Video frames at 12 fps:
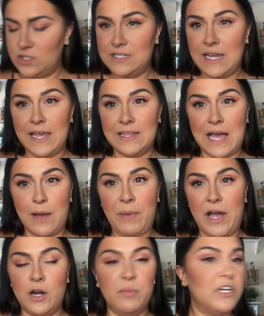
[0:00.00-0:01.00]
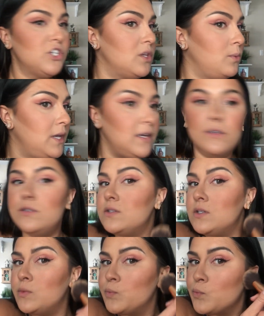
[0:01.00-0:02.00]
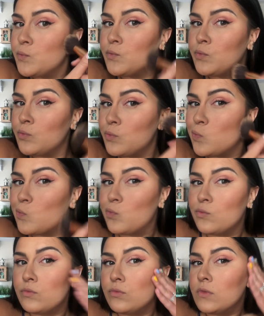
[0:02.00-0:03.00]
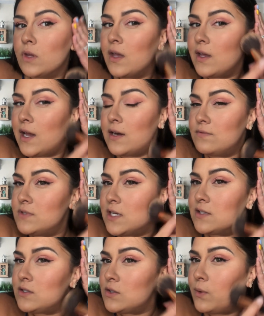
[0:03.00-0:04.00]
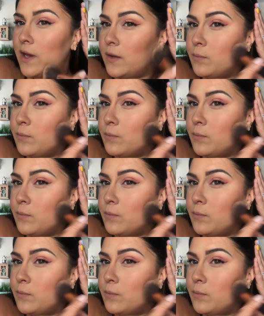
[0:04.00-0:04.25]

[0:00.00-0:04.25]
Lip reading: take that powder brush that we used and kind of dust away.